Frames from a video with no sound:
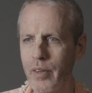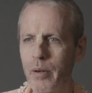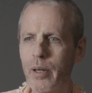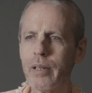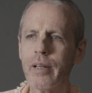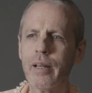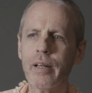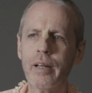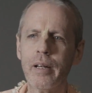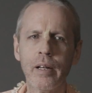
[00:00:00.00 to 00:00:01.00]
Right?
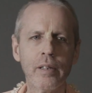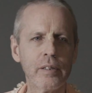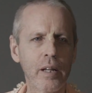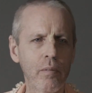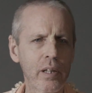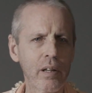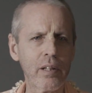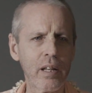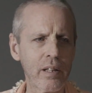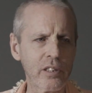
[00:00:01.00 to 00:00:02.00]
Saying what they're
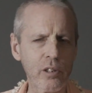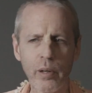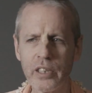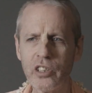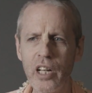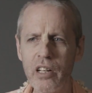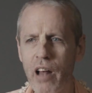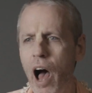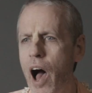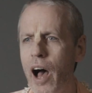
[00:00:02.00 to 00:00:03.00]
this Krishna
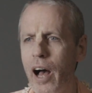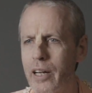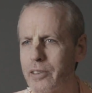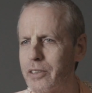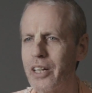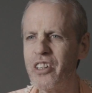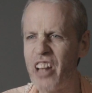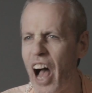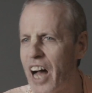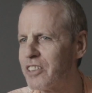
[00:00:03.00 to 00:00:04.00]
Das and
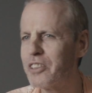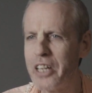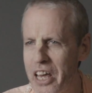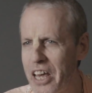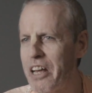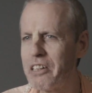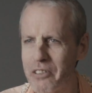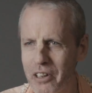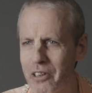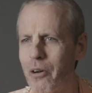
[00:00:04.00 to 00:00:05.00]
Dasi, it's
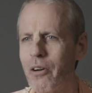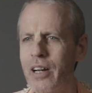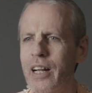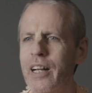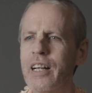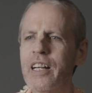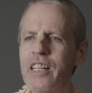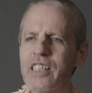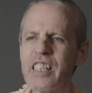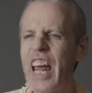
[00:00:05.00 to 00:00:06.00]

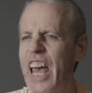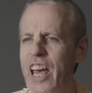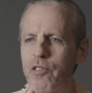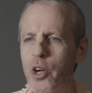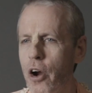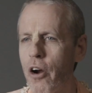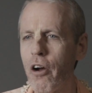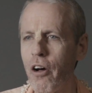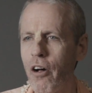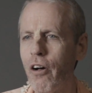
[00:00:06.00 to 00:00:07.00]
slave
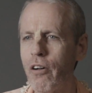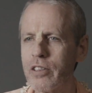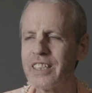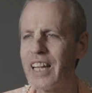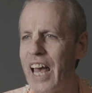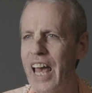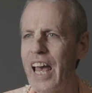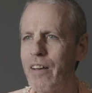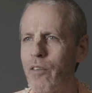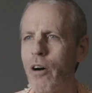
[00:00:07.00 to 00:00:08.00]
girl,
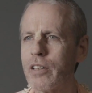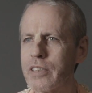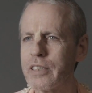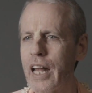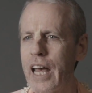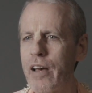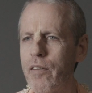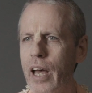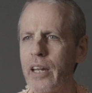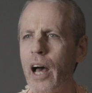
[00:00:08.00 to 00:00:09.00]
slave, all
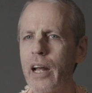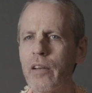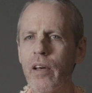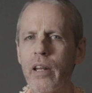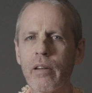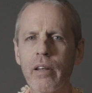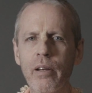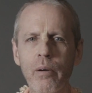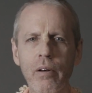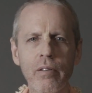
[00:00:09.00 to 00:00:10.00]
slave, and not
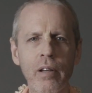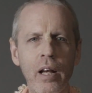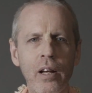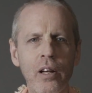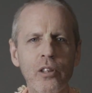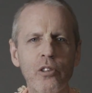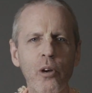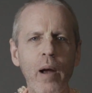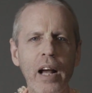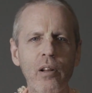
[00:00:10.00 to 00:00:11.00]
even
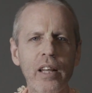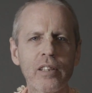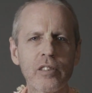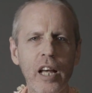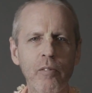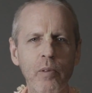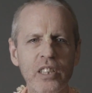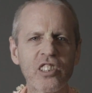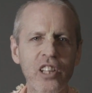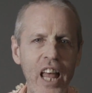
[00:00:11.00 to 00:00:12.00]
directly the slave, but
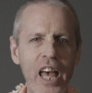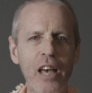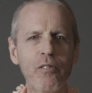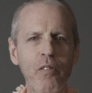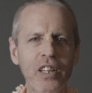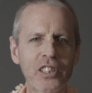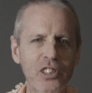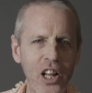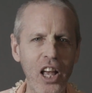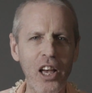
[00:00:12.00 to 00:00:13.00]
slave of the
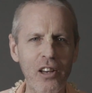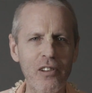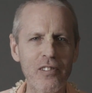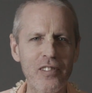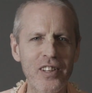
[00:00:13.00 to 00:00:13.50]
slave.